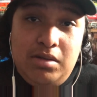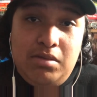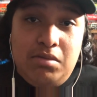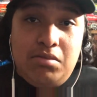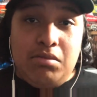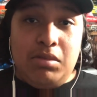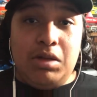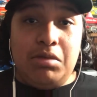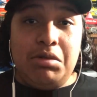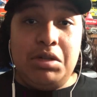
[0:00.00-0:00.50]

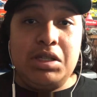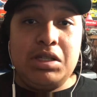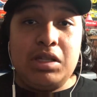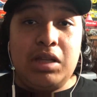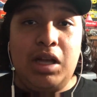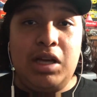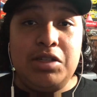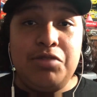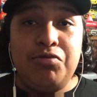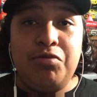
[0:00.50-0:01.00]
Maybe it's
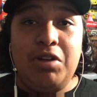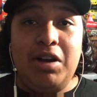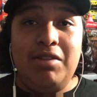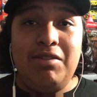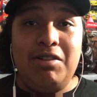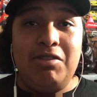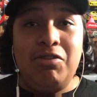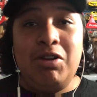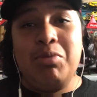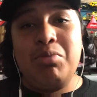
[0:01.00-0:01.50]
lost
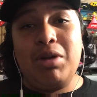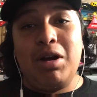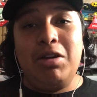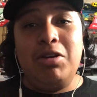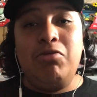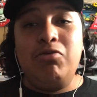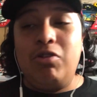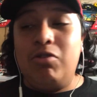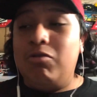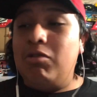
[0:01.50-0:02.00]
forever. We probably
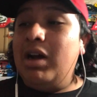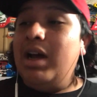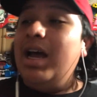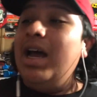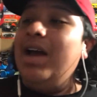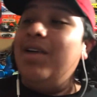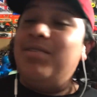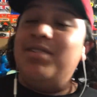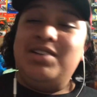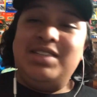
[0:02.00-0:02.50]
won't
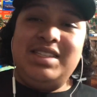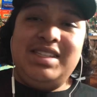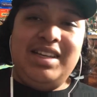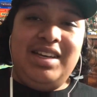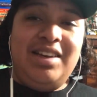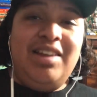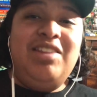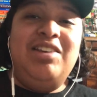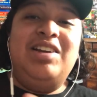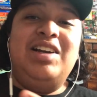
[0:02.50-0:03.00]
ever see
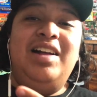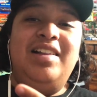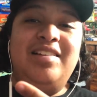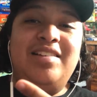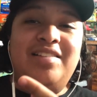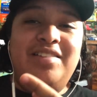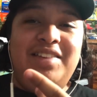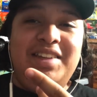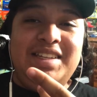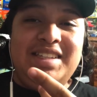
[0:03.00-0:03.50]
another color
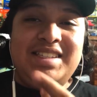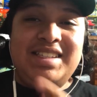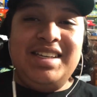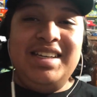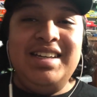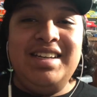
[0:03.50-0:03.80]
of this.